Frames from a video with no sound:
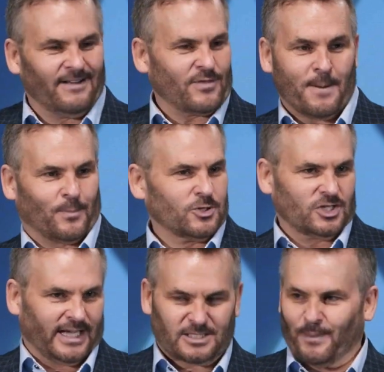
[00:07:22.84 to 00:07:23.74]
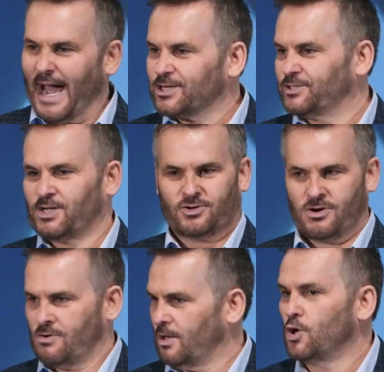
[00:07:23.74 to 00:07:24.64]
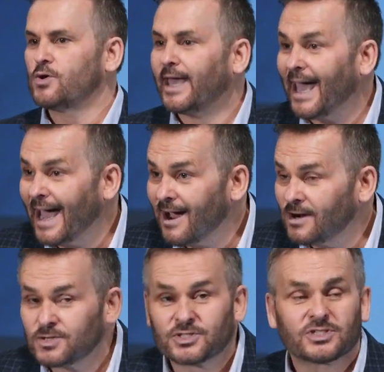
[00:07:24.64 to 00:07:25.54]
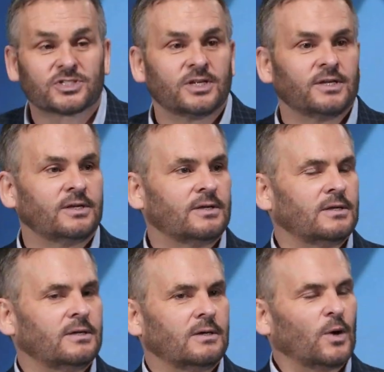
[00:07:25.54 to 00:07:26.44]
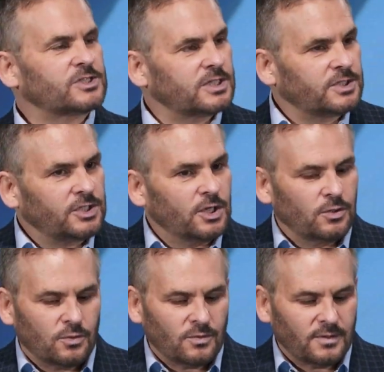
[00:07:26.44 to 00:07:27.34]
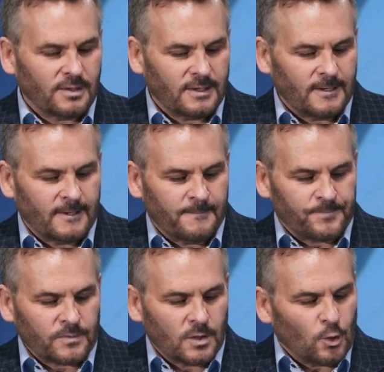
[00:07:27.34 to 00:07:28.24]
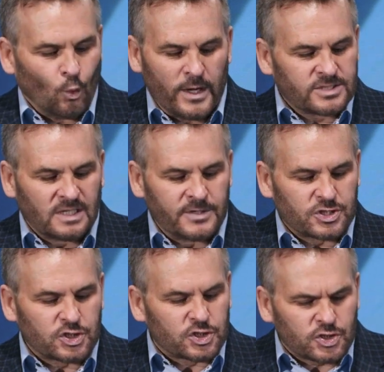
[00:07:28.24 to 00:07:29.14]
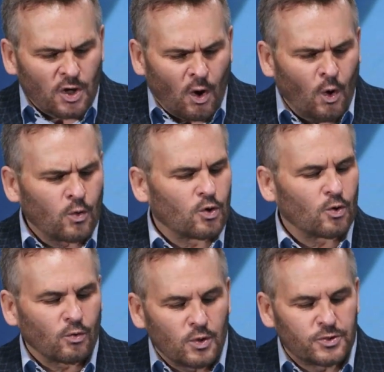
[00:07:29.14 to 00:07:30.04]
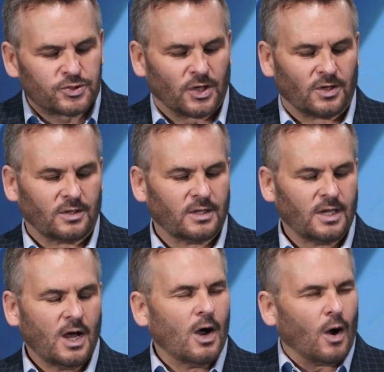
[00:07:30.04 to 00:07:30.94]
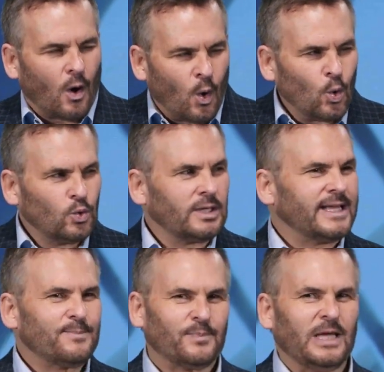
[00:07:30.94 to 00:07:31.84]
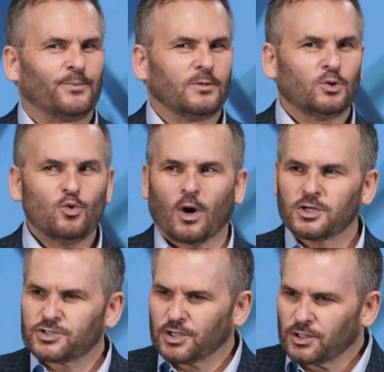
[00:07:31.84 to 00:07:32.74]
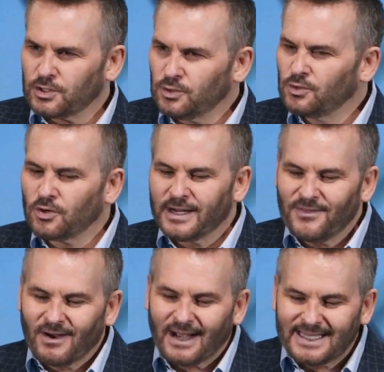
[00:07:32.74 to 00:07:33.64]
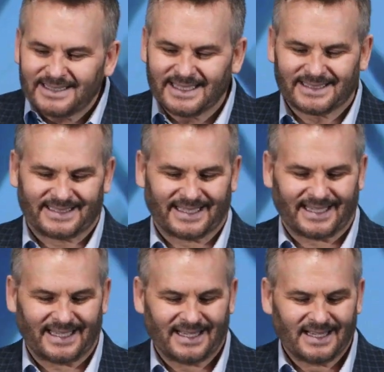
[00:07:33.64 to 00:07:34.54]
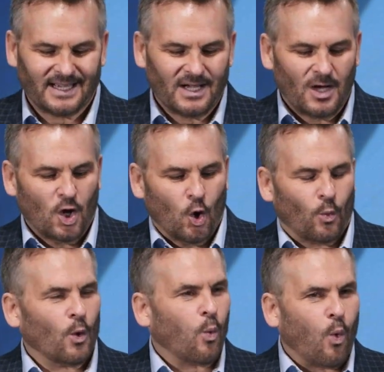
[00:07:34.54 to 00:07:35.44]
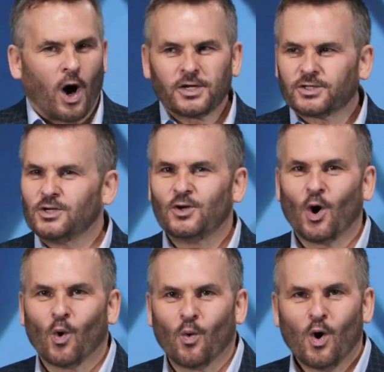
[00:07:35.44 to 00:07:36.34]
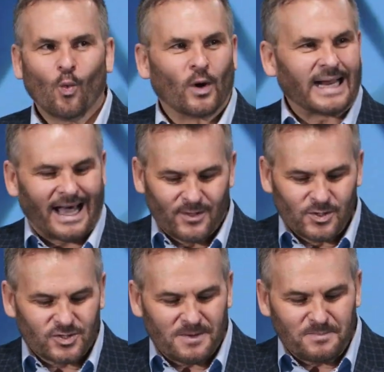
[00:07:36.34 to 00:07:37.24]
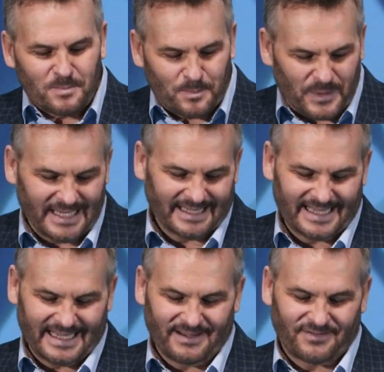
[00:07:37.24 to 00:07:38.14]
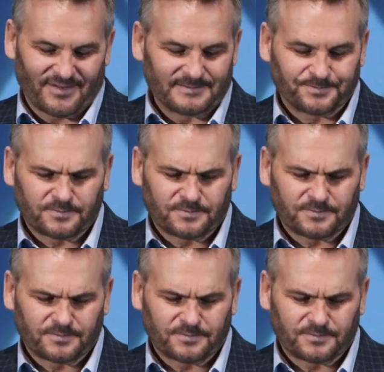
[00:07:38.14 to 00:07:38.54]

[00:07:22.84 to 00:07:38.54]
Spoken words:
And if that person gets passionate, cool, who cares? What's it to you? Wisdom is so crucial. Only people who are secure in their identity will want to know what others believe.